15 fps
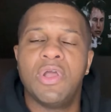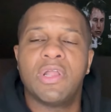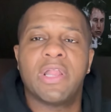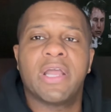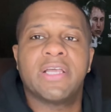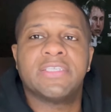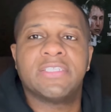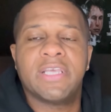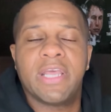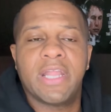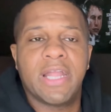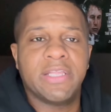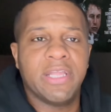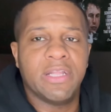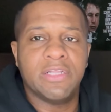Like I said,
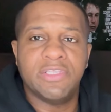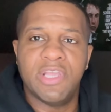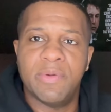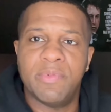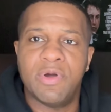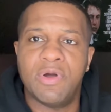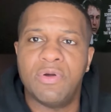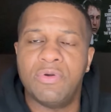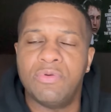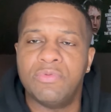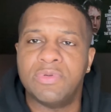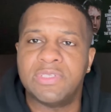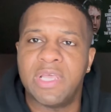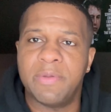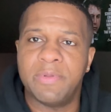I did a demo,
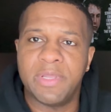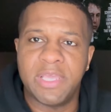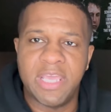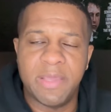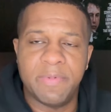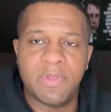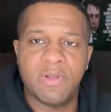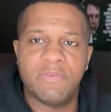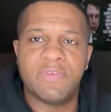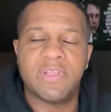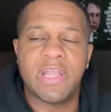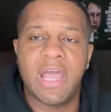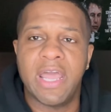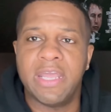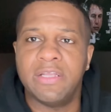was able to keep it
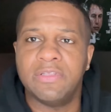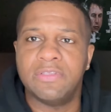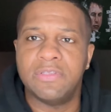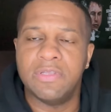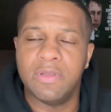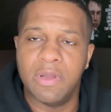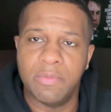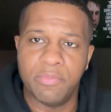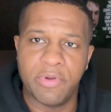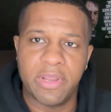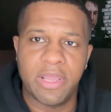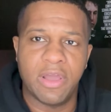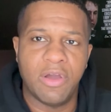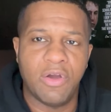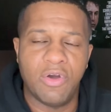overnight, bring
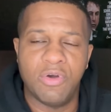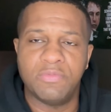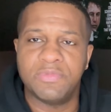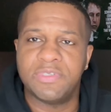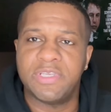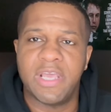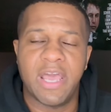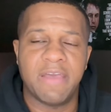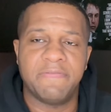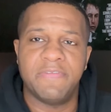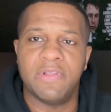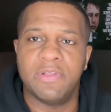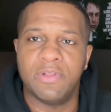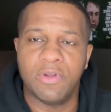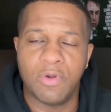it home, see how I
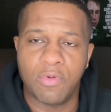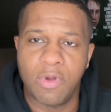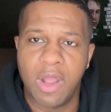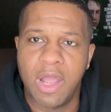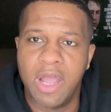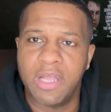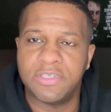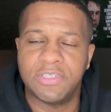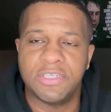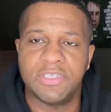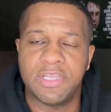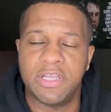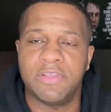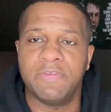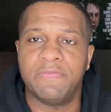feel in the garage,
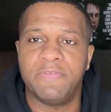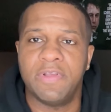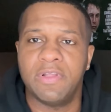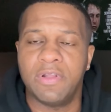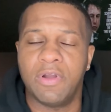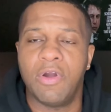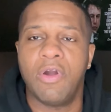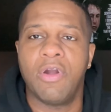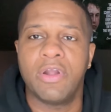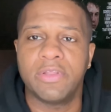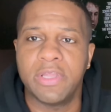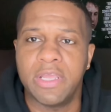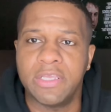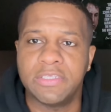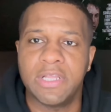just get the feel of the car and
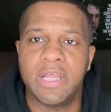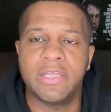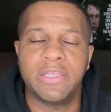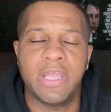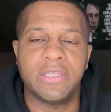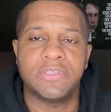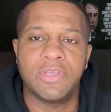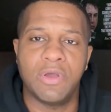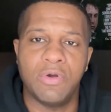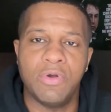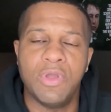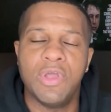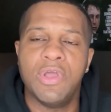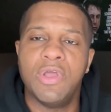things like that. So,